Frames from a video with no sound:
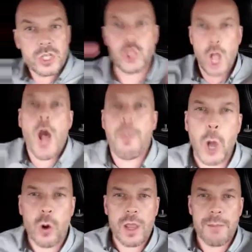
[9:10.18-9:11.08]
stop
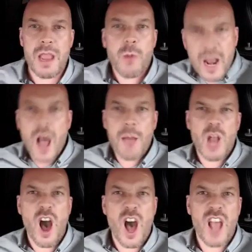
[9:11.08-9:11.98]
calling me when I'm
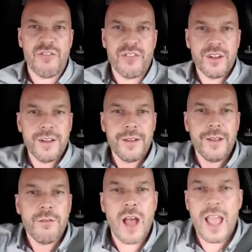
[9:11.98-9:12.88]
live.
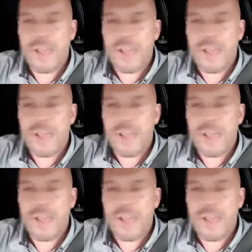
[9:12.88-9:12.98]
Right,